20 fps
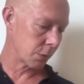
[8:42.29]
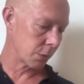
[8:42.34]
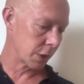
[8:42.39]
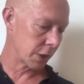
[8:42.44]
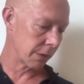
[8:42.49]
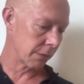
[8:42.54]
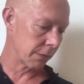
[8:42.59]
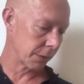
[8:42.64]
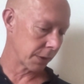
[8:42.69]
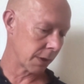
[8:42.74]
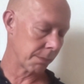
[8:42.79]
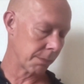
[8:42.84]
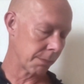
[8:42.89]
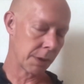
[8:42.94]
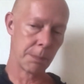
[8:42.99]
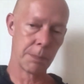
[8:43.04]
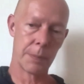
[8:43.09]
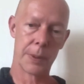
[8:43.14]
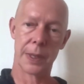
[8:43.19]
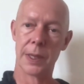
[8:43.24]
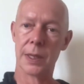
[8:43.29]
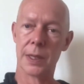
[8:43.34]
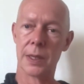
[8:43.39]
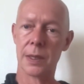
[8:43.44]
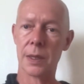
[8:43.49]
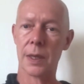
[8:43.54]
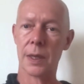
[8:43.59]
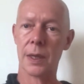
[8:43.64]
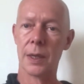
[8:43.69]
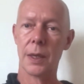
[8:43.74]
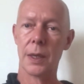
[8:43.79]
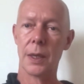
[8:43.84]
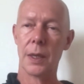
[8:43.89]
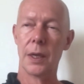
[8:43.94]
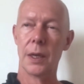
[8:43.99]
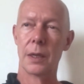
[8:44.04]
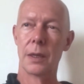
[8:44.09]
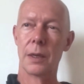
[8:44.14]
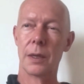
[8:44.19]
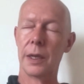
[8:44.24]
which have come up is
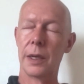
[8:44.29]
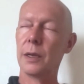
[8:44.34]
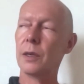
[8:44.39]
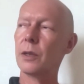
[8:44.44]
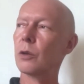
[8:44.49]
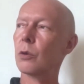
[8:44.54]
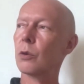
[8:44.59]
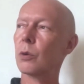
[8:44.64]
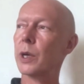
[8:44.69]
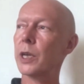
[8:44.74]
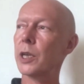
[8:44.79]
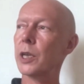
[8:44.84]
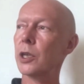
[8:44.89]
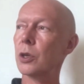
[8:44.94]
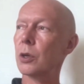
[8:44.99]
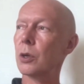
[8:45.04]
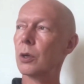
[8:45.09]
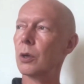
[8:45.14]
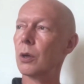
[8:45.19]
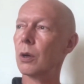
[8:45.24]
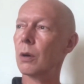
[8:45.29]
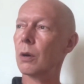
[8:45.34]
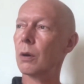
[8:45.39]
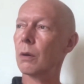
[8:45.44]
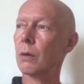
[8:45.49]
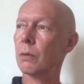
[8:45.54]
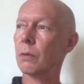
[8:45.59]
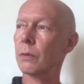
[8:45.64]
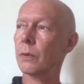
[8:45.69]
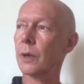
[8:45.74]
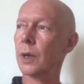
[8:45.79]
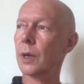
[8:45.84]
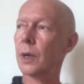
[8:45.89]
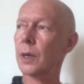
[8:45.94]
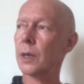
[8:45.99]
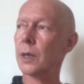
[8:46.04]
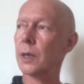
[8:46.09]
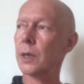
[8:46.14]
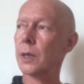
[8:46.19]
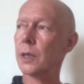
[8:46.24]
the integration of
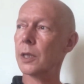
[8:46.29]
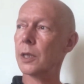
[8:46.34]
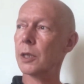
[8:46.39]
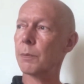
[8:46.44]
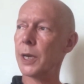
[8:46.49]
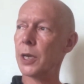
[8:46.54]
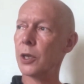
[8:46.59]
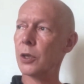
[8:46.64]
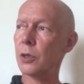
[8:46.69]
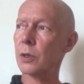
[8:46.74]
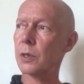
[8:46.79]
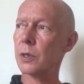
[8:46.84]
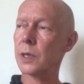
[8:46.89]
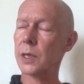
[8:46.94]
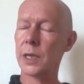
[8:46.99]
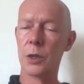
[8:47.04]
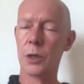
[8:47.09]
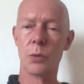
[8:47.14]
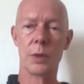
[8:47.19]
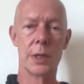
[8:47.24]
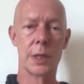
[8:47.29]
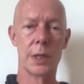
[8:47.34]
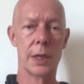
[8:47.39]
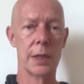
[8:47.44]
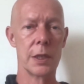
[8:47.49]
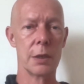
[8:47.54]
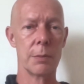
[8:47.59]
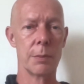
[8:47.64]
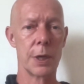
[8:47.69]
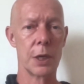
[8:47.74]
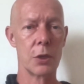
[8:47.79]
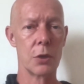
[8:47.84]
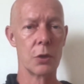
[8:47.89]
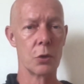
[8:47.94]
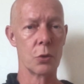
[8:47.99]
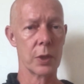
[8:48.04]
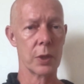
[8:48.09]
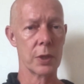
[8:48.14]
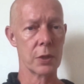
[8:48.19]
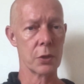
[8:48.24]
spatial sequencing, spatial
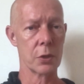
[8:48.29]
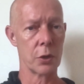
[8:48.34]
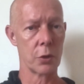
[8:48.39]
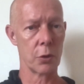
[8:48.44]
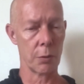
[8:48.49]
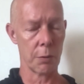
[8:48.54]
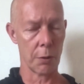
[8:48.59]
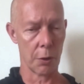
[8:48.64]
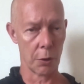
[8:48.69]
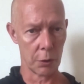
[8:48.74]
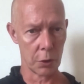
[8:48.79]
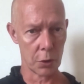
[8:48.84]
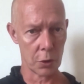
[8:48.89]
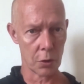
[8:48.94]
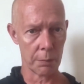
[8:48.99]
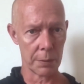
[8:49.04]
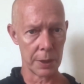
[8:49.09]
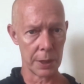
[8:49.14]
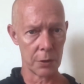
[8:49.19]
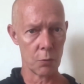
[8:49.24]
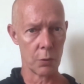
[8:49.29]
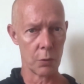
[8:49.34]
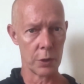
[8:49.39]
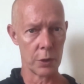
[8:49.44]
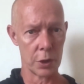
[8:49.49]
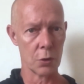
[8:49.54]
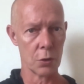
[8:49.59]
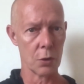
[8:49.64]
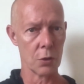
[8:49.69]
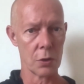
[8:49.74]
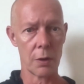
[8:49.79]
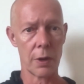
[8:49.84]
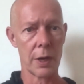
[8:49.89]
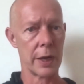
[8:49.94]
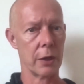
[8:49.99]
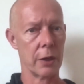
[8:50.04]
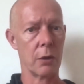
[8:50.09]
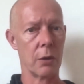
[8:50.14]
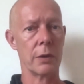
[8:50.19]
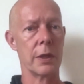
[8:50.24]
transcriptomic, which is also a
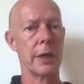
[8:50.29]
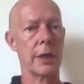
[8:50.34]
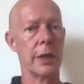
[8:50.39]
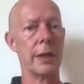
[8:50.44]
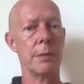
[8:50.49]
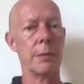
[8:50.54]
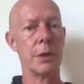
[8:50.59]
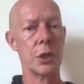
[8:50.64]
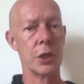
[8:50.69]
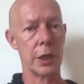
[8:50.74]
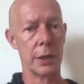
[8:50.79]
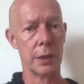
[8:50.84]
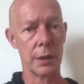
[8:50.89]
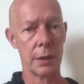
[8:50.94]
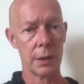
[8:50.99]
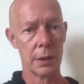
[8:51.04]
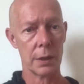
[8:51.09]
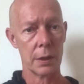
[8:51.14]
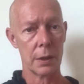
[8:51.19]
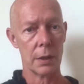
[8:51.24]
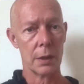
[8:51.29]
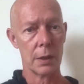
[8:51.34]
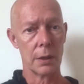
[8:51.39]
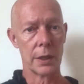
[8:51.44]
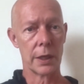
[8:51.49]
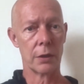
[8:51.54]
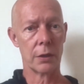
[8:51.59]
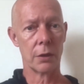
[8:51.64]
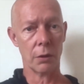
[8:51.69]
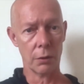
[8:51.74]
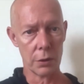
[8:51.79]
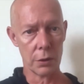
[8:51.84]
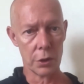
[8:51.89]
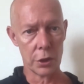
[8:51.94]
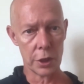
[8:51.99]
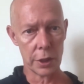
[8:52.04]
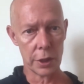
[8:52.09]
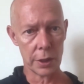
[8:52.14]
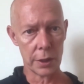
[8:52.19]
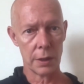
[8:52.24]
high content imaging
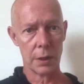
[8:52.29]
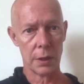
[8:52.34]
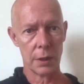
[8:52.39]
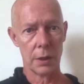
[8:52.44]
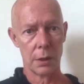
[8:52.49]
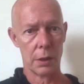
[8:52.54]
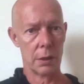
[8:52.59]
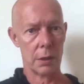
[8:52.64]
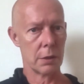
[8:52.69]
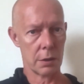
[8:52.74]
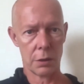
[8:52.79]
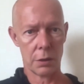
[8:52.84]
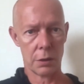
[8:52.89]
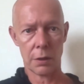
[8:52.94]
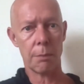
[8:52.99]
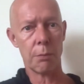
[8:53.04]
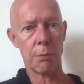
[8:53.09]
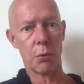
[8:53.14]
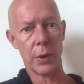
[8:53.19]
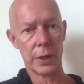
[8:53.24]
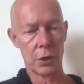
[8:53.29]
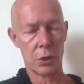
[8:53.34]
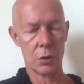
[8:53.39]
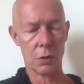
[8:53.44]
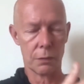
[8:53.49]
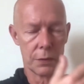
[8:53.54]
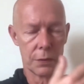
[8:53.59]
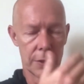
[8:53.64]
technology. It's a sub-branch of